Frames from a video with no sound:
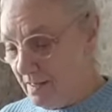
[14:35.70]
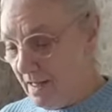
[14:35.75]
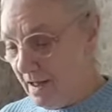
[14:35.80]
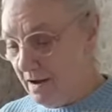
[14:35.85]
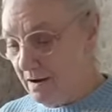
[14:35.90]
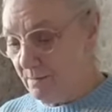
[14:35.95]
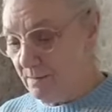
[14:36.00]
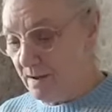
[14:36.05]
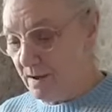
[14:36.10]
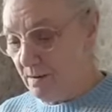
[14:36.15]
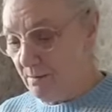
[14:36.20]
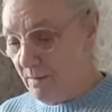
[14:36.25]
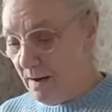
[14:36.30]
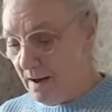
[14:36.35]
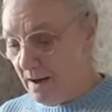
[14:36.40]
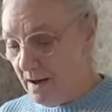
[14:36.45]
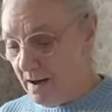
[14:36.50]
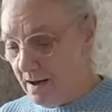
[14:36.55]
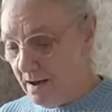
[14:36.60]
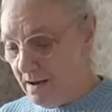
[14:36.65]
that'll be
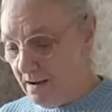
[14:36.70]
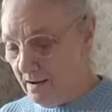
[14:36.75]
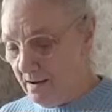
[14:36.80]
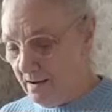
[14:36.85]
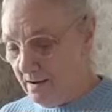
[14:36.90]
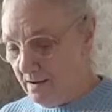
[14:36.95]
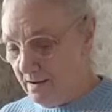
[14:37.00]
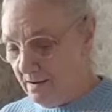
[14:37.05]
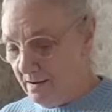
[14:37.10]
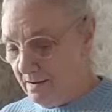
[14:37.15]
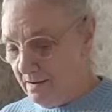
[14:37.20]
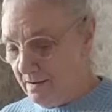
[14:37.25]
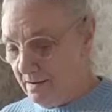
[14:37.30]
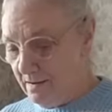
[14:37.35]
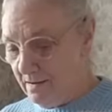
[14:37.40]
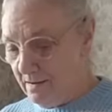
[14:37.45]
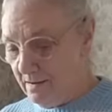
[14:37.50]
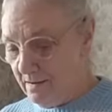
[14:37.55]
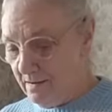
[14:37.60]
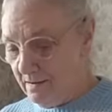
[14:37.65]
my
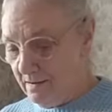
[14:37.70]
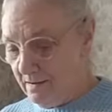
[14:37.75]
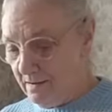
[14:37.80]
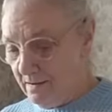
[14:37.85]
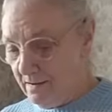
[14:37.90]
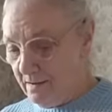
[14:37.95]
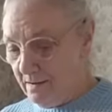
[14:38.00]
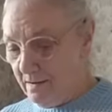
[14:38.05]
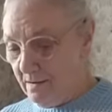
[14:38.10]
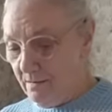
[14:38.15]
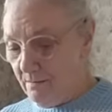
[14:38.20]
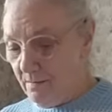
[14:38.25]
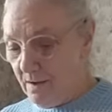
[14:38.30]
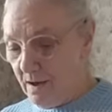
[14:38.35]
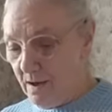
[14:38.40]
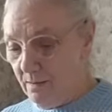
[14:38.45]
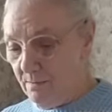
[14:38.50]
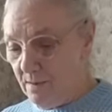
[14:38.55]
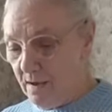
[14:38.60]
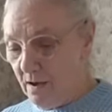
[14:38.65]

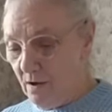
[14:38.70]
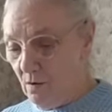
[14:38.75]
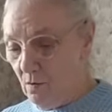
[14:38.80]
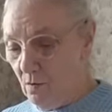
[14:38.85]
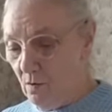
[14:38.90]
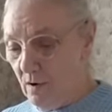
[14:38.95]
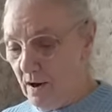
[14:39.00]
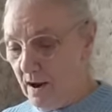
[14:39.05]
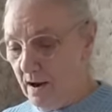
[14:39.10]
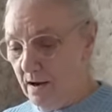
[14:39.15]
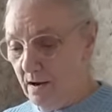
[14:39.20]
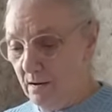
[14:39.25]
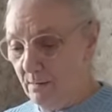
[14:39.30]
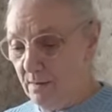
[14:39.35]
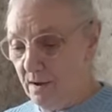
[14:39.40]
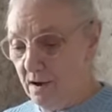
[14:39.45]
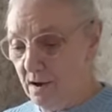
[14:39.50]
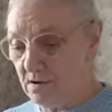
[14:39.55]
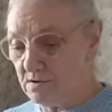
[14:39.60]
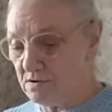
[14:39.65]
bingo night. Will
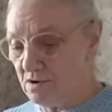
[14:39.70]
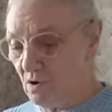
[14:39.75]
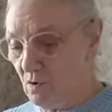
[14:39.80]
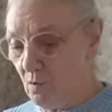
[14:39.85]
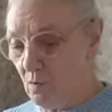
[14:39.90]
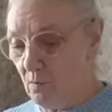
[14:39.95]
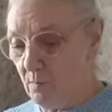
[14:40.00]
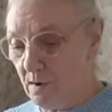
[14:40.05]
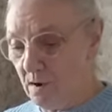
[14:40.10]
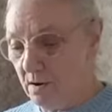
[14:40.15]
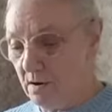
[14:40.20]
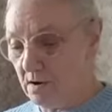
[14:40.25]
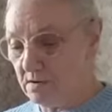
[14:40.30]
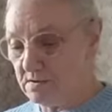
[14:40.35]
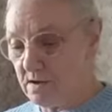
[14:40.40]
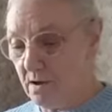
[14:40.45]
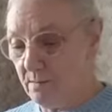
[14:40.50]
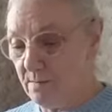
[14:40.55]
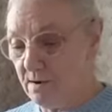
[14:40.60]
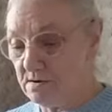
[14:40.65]
be as normal,
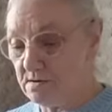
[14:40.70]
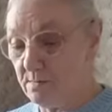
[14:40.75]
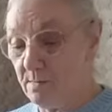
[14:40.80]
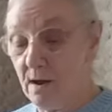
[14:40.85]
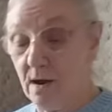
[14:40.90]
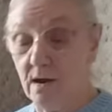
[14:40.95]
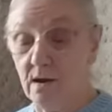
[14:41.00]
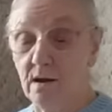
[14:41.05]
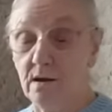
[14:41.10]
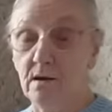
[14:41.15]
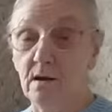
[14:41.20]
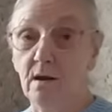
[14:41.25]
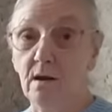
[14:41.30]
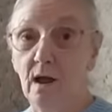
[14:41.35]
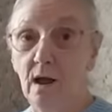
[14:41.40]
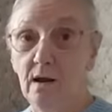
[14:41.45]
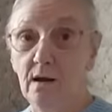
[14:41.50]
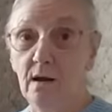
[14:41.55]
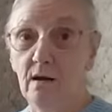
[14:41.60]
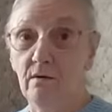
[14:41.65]
because I missed my knitting
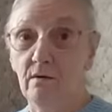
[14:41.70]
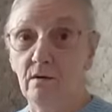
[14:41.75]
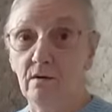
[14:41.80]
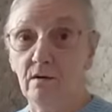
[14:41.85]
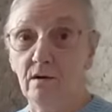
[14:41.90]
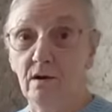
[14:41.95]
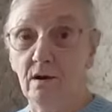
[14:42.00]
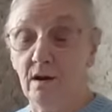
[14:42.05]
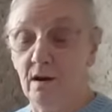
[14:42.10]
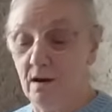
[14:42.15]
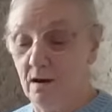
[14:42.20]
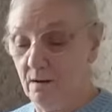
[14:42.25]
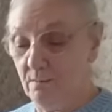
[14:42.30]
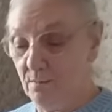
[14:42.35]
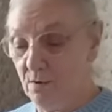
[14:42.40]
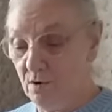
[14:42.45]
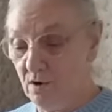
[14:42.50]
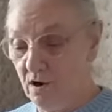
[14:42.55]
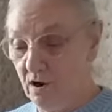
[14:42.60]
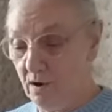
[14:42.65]
natter on
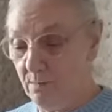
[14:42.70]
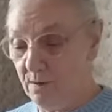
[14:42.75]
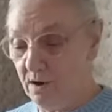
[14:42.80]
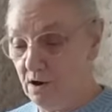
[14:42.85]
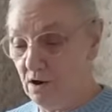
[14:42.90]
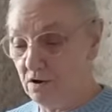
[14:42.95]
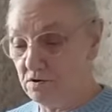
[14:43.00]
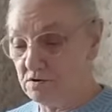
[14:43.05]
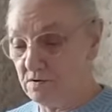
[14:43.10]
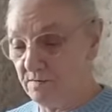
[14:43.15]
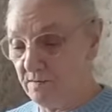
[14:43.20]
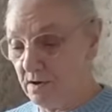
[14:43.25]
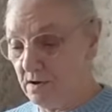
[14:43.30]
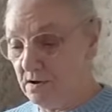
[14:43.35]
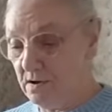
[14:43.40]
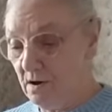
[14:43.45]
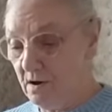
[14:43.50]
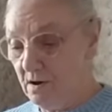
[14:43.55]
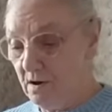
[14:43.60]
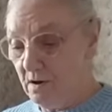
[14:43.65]
Monday because of
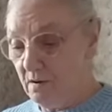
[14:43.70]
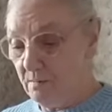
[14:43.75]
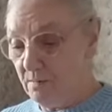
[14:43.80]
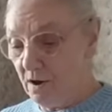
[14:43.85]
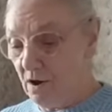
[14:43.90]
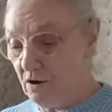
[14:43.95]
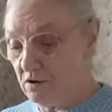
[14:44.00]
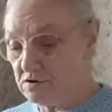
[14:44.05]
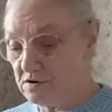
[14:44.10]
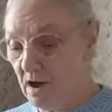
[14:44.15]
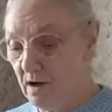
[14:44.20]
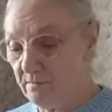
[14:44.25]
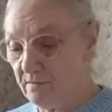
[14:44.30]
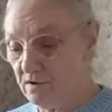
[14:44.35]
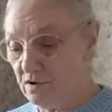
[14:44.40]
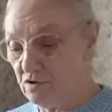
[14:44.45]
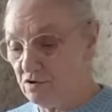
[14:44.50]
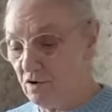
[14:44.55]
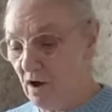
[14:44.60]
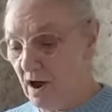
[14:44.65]
it, because I
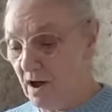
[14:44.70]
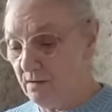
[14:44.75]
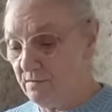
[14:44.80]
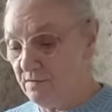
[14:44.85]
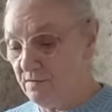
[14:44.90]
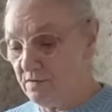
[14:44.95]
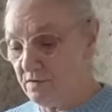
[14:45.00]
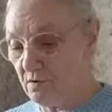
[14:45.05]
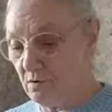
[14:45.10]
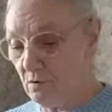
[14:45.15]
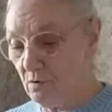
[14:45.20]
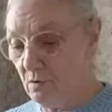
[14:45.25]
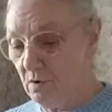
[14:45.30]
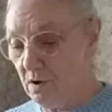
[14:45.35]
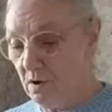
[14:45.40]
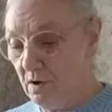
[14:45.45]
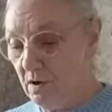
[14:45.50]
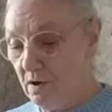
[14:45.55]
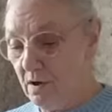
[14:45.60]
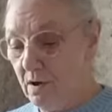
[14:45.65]
having to drive
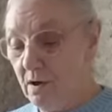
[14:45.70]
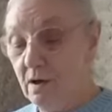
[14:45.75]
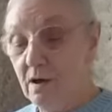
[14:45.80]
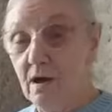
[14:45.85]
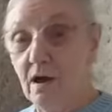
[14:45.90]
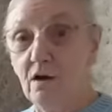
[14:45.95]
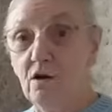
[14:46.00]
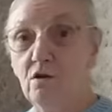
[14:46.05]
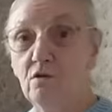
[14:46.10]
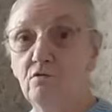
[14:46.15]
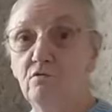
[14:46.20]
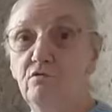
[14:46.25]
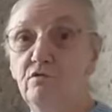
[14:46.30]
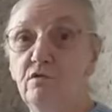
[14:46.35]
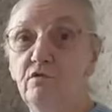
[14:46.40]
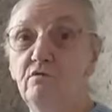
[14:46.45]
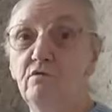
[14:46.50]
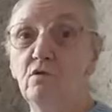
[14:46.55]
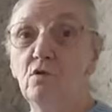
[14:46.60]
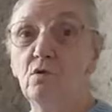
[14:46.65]
through a
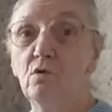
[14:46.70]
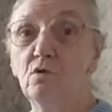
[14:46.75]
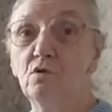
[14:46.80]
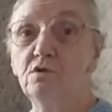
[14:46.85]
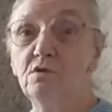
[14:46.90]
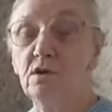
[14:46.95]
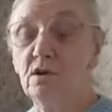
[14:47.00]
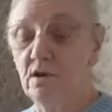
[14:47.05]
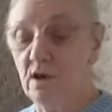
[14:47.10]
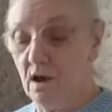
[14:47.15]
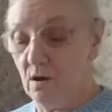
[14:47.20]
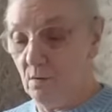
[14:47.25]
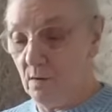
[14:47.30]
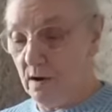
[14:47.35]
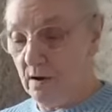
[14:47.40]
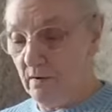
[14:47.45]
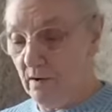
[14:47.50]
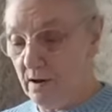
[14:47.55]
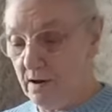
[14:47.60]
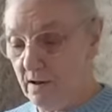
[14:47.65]
country road near
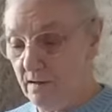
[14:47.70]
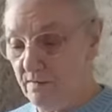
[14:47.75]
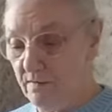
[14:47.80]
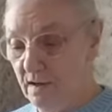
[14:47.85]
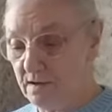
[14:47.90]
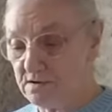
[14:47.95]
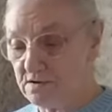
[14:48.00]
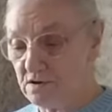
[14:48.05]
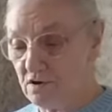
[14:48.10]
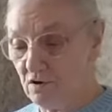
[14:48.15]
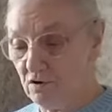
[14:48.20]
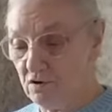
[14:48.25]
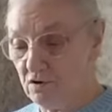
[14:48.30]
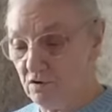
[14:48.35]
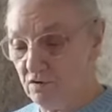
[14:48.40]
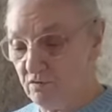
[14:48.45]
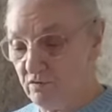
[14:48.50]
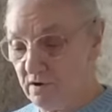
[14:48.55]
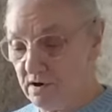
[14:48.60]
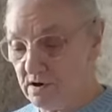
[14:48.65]
where I live that's not
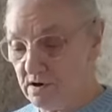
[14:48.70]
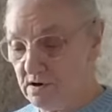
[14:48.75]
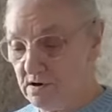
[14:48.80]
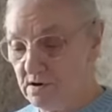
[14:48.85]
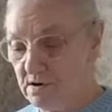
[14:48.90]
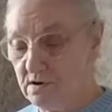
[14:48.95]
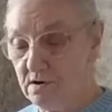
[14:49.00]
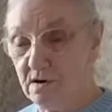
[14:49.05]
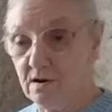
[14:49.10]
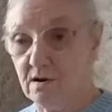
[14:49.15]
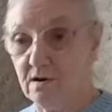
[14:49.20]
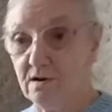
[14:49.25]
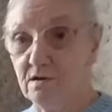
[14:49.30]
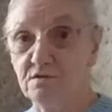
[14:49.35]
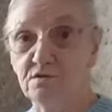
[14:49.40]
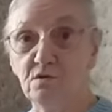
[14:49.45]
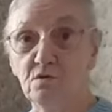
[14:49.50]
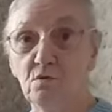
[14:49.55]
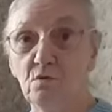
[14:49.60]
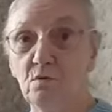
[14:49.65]
gritted, and
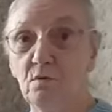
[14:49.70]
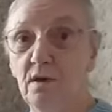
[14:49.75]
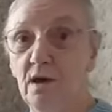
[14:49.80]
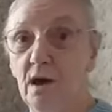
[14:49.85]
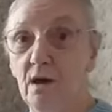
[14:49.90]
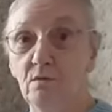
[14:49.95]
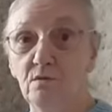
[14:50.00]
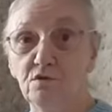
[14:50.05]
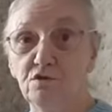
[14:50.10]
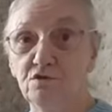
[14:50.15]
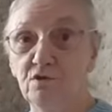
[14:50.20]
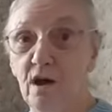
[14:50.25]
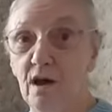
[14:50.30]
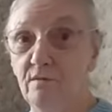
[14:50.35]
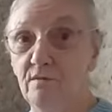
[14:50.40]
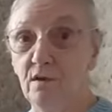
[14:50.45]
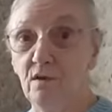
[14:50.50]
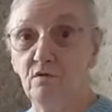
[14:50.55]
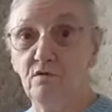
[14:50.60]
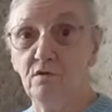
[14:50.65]
there's no way I was
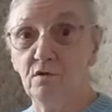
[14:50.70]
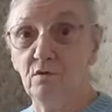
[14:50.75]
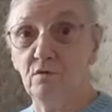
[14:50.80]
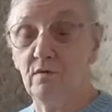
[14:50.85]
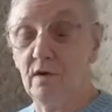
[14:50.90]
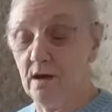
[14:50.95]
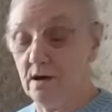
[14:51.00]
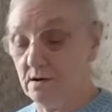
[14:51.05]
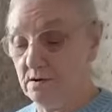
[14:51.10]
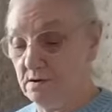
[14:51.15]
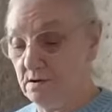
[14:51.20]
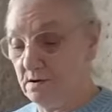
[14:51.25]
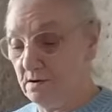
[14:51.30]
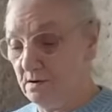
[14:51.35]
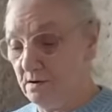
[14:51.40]
driving through that.